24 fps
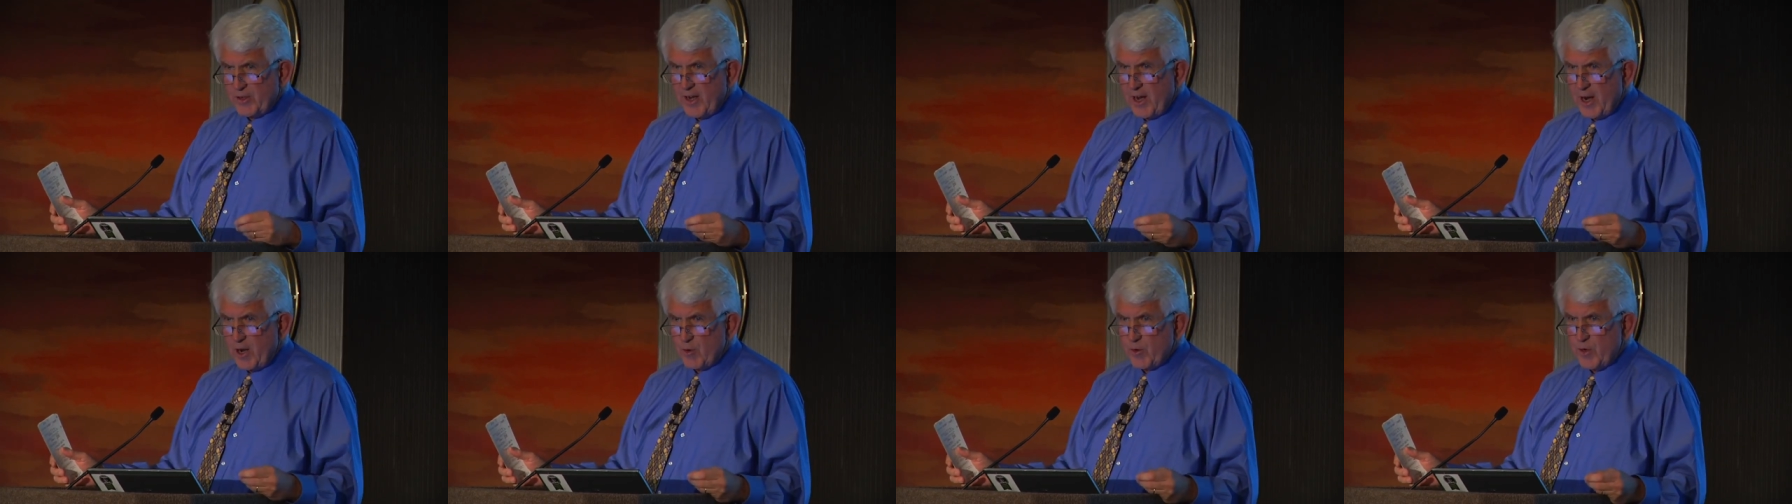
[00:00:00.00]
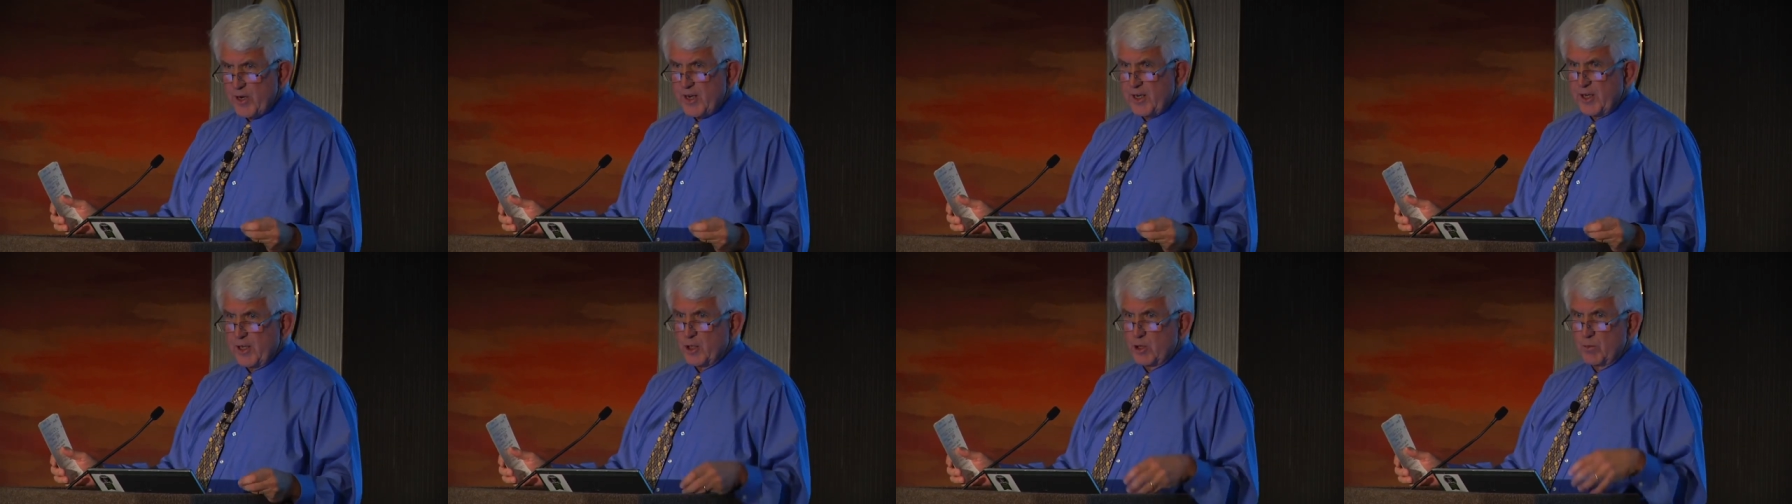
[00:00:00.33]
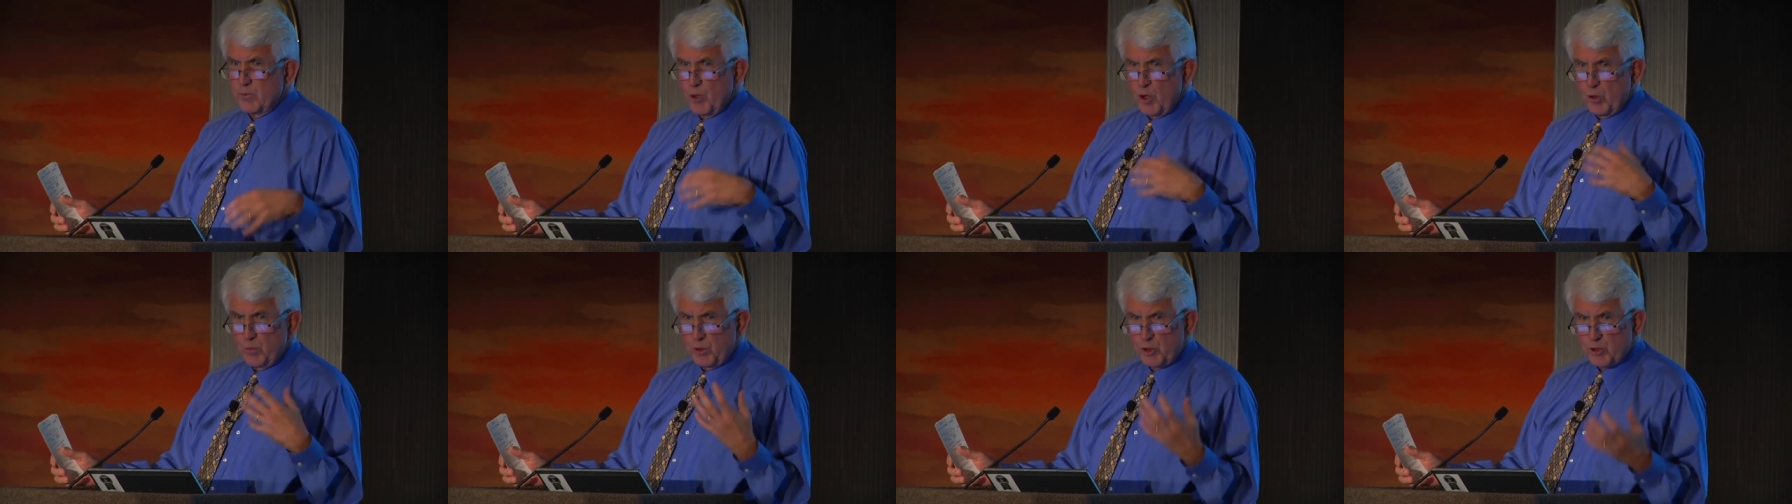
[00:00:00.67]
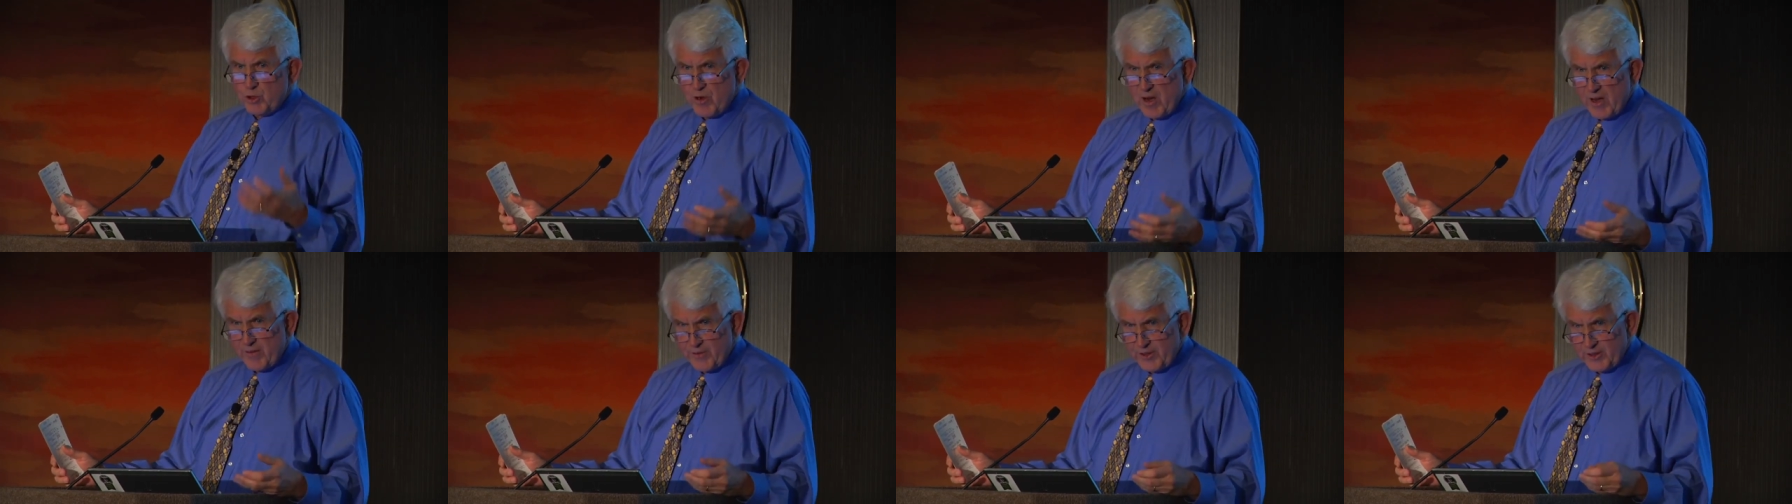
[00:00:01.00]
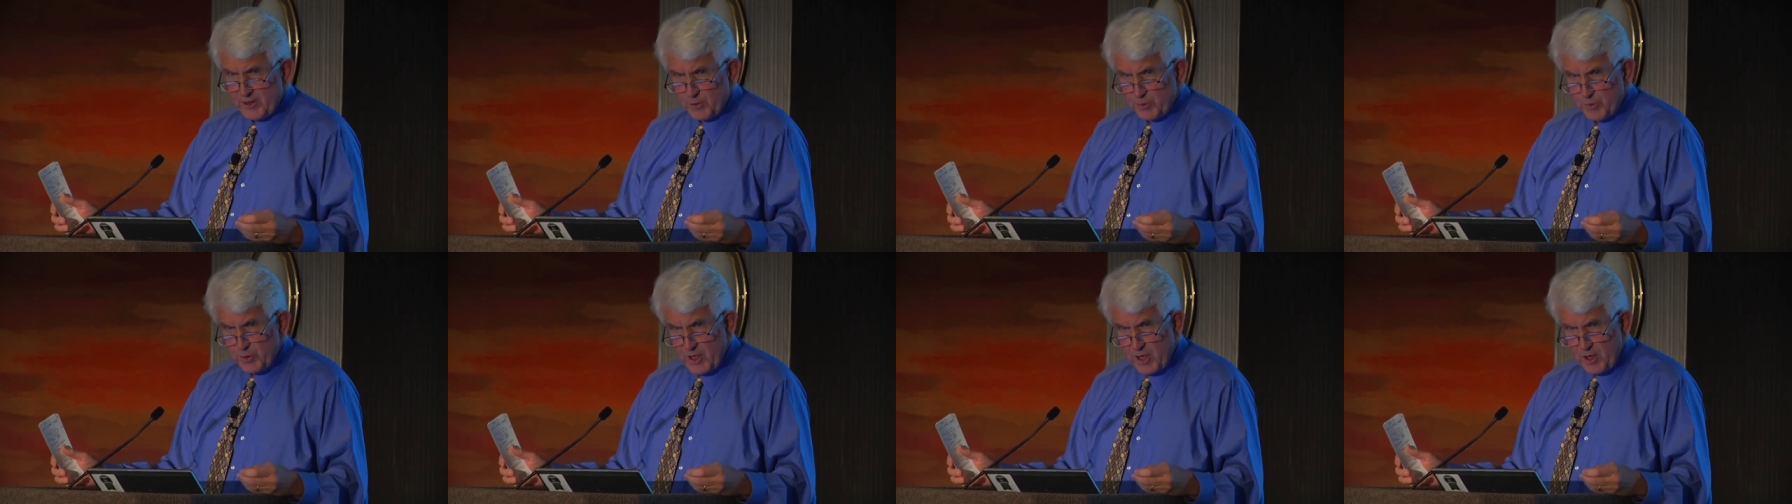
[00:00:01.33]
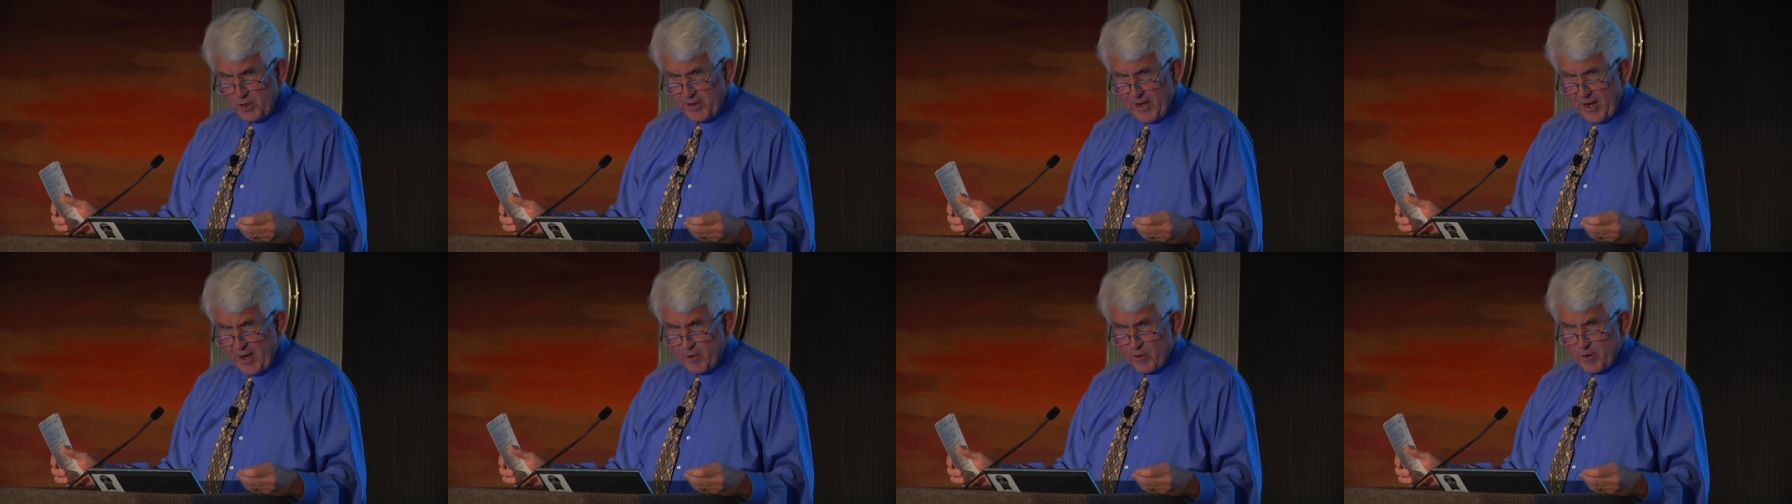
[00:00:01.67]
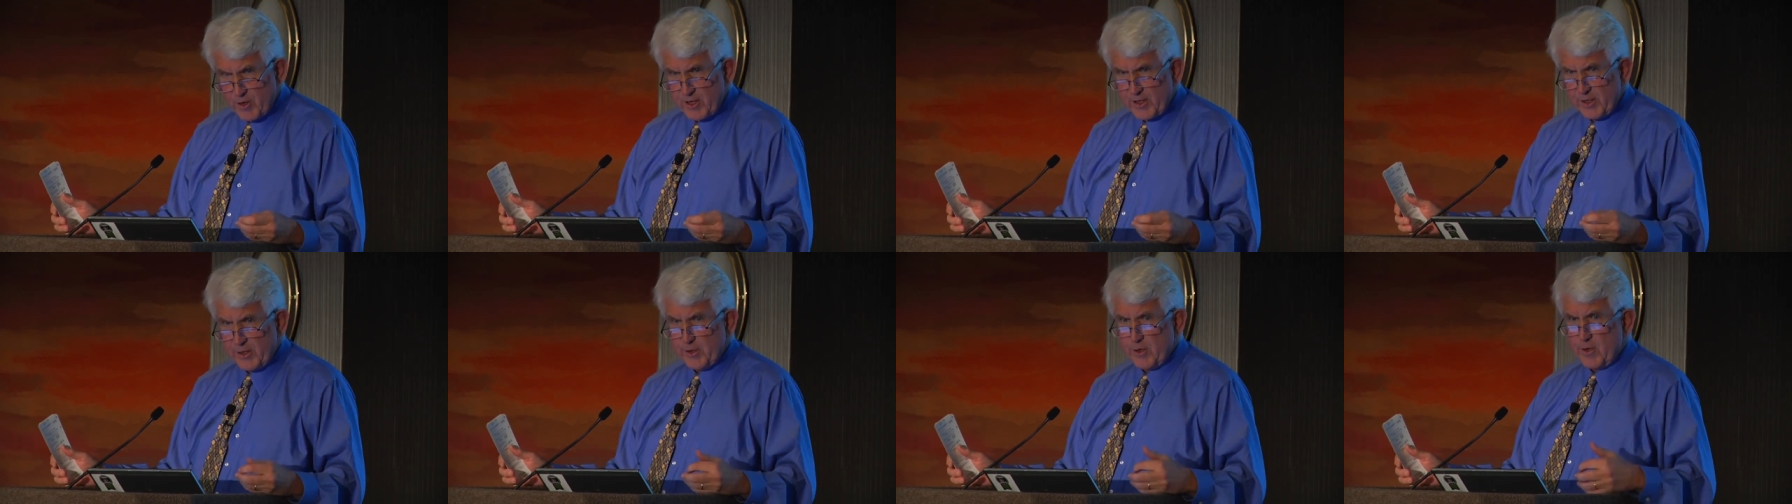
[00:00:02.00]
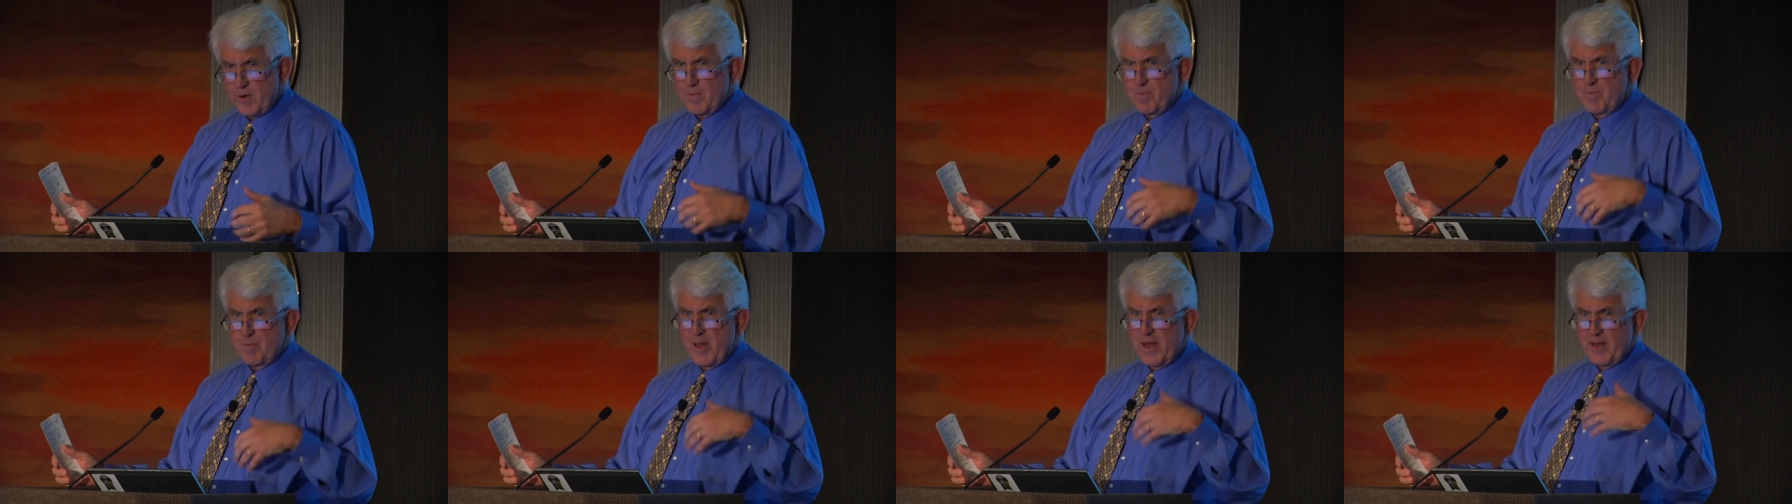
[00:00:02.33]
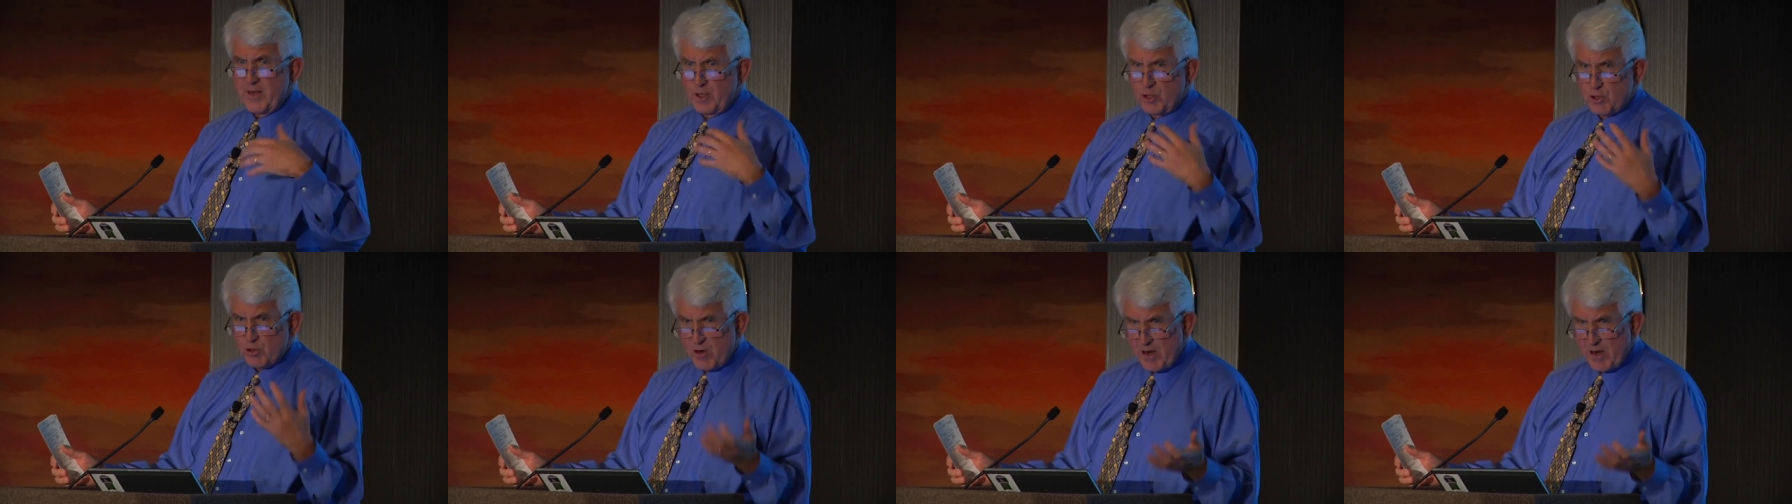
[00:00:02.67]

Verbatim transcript: carrying and our mobile traffic that we're now carrying and our embedded